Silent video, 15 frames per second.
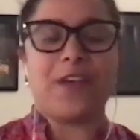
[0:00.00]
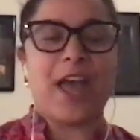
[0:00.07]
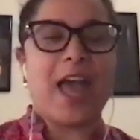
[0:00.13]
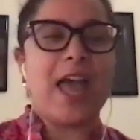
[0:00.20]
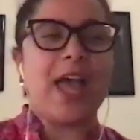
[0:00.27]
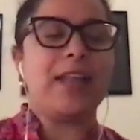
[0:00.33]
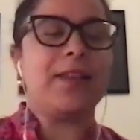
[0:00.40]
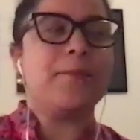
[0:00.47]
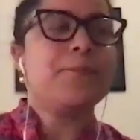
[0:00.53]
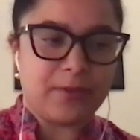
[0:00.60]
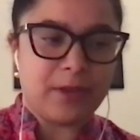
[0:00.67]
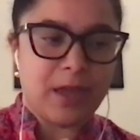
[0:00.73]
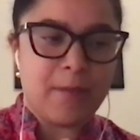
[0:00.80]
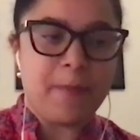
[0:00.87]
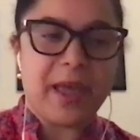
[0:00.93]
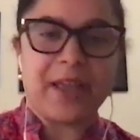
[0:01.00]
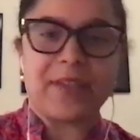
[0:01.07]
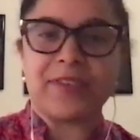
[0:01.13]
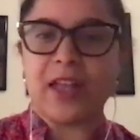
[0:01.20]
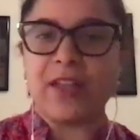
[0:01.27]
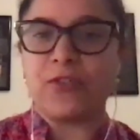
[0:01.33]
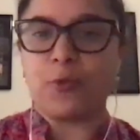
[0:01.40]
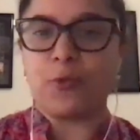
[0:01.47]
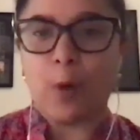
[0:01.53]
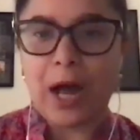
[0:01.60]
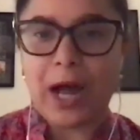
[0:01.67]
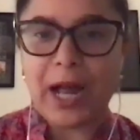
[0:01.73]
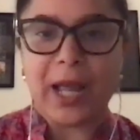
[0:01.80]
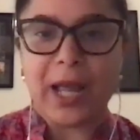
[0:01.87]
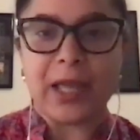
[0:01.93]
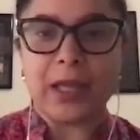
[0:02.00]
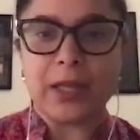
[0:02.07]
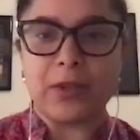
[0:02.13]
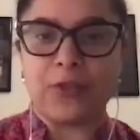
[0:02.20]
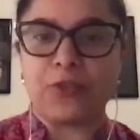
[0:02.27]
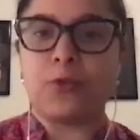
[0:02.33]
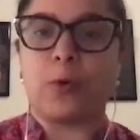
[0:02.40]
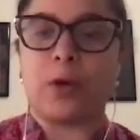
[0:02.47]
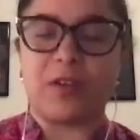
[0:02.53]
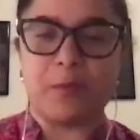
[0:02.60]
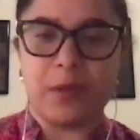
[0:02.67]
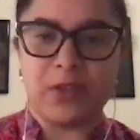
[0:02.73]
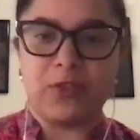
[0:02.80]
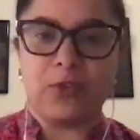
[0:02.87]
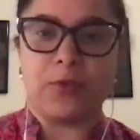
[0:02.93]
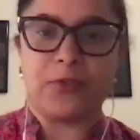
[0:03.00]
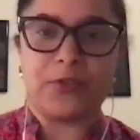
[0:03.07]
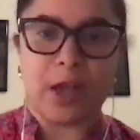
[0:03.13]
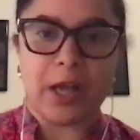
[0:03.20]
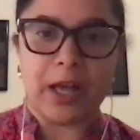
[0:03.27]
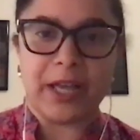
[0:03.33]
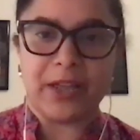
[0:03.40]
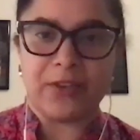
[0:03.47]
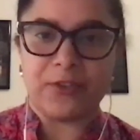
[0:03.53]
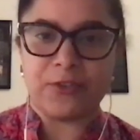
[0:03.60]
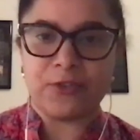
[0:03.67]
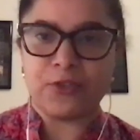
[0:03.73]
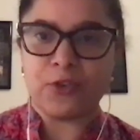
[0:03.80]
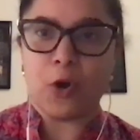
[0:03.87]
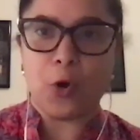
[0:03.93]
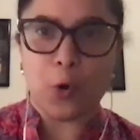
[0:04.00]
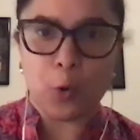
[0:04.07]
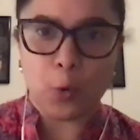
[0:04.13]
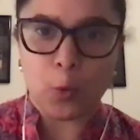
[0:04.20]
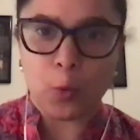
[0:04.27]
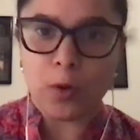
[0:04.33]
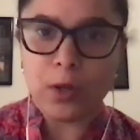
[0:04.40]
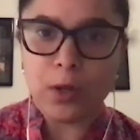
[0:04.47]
And it makes sense why the story of Medusa is so